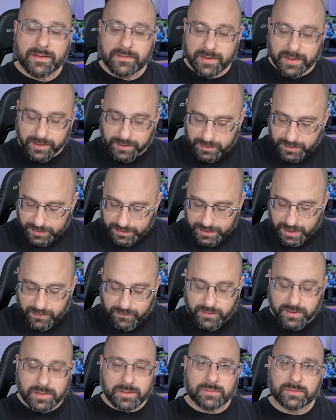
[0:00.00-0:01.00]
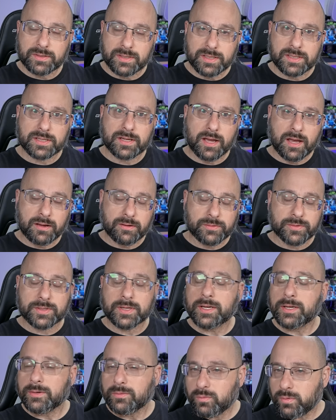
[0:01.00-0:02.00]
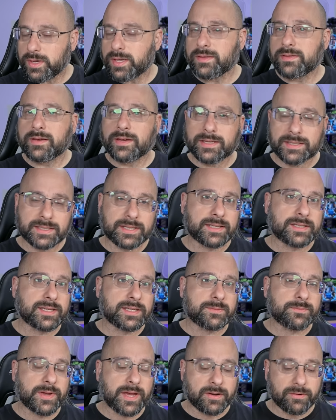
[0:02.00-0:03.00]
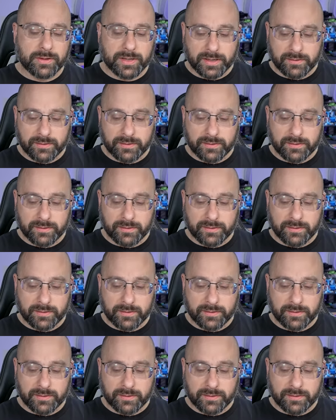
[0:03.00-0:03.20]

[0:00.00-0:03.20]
that it is safe to use these goggles with a 6S battery,